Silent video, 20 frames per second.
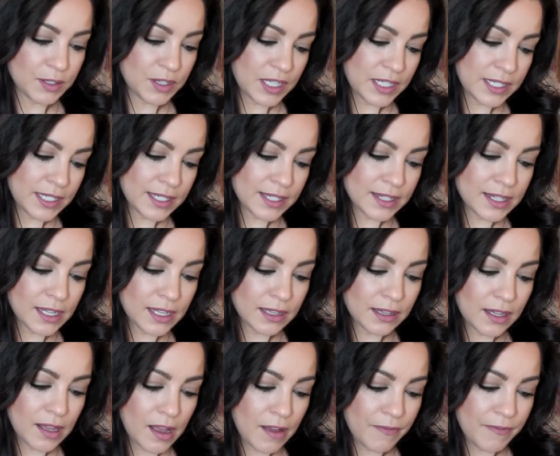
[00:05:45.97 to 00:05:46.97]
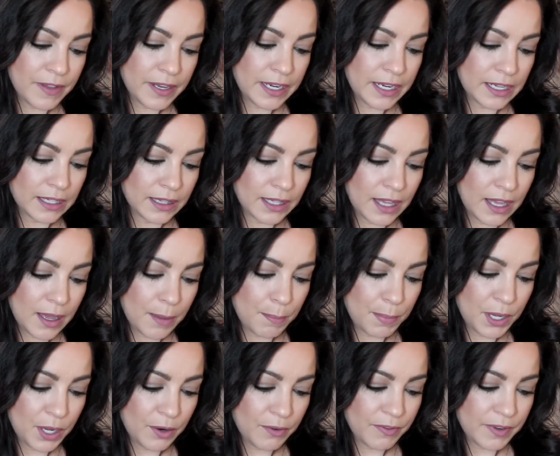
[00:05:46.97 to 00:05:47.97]
This is the La Vanilla,
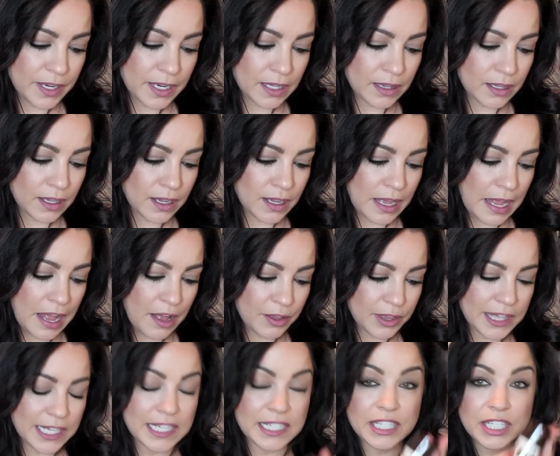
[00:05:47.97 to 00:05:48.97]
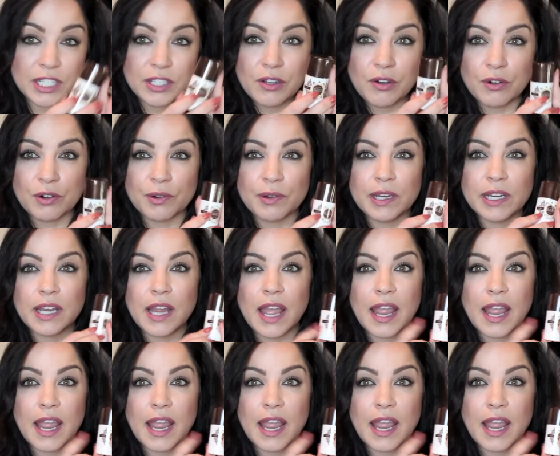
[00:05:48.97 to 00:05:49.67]
Pure Vanilla Healthy Deodorant.